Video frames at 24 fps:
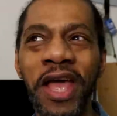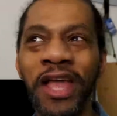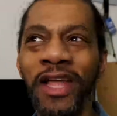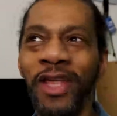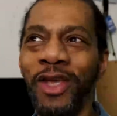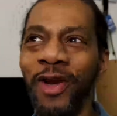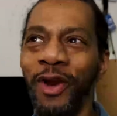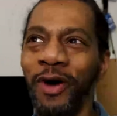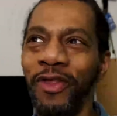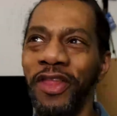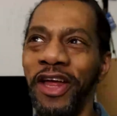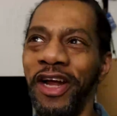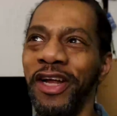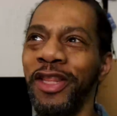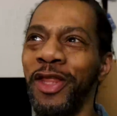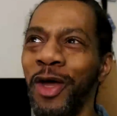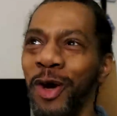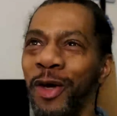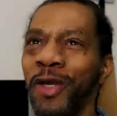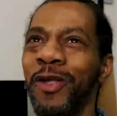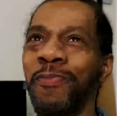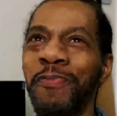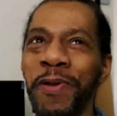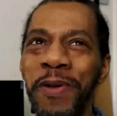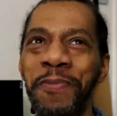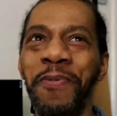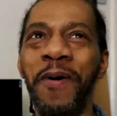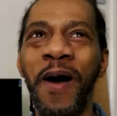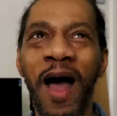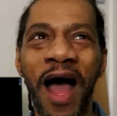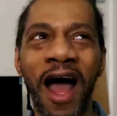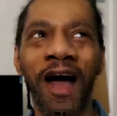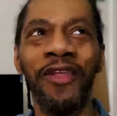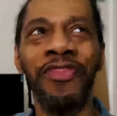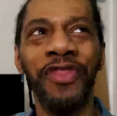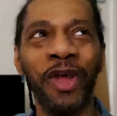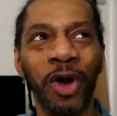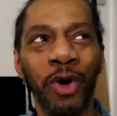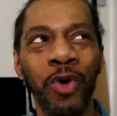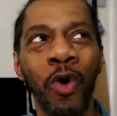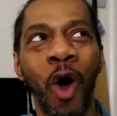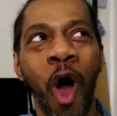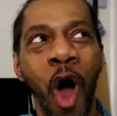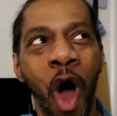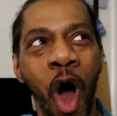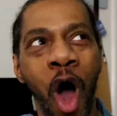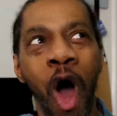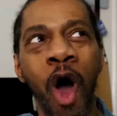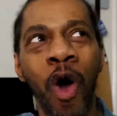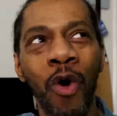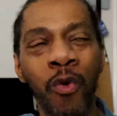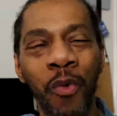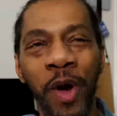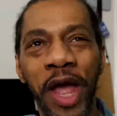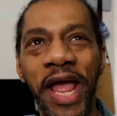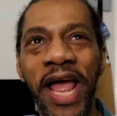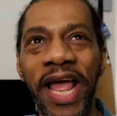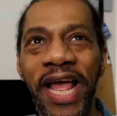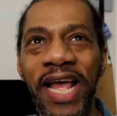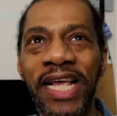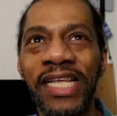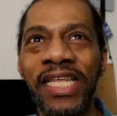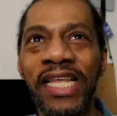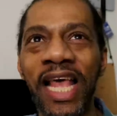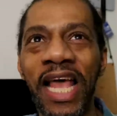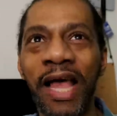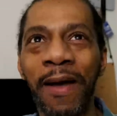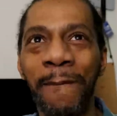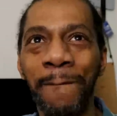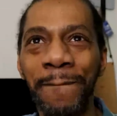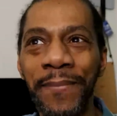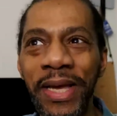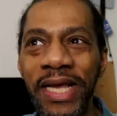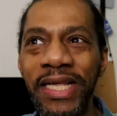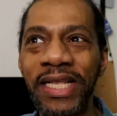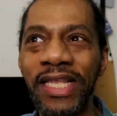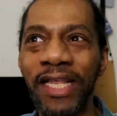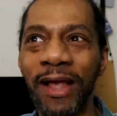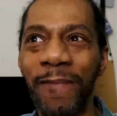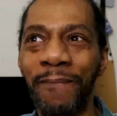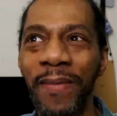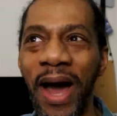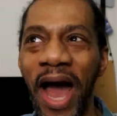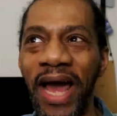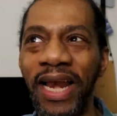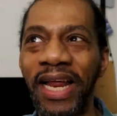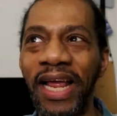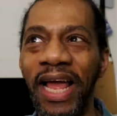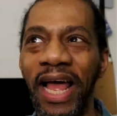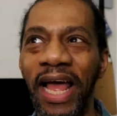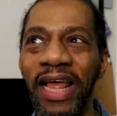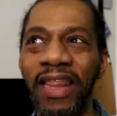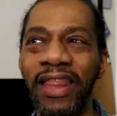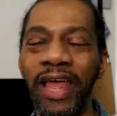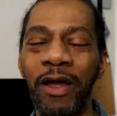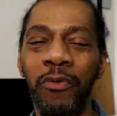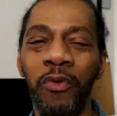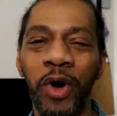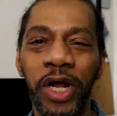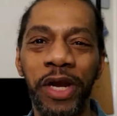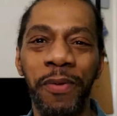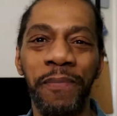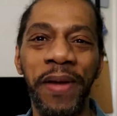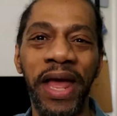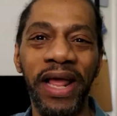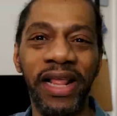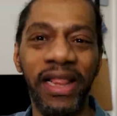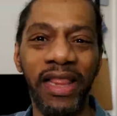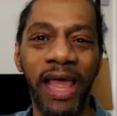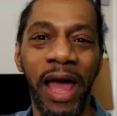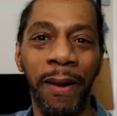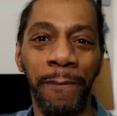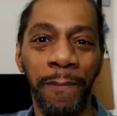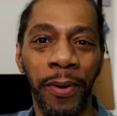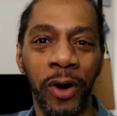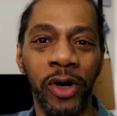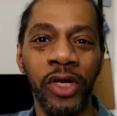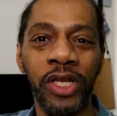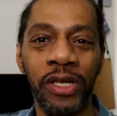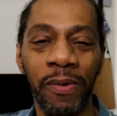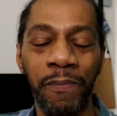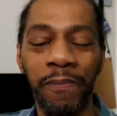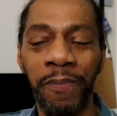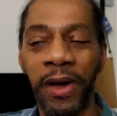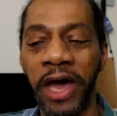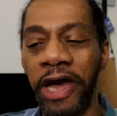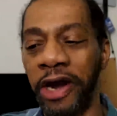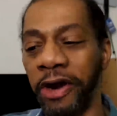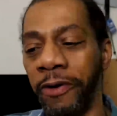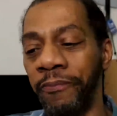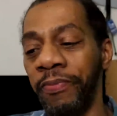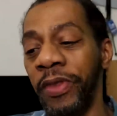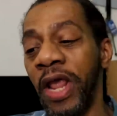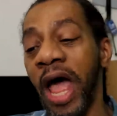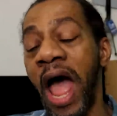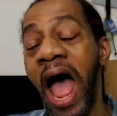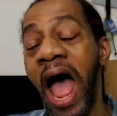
You know, there are those people out there who always meet somebody and they want to make that person better.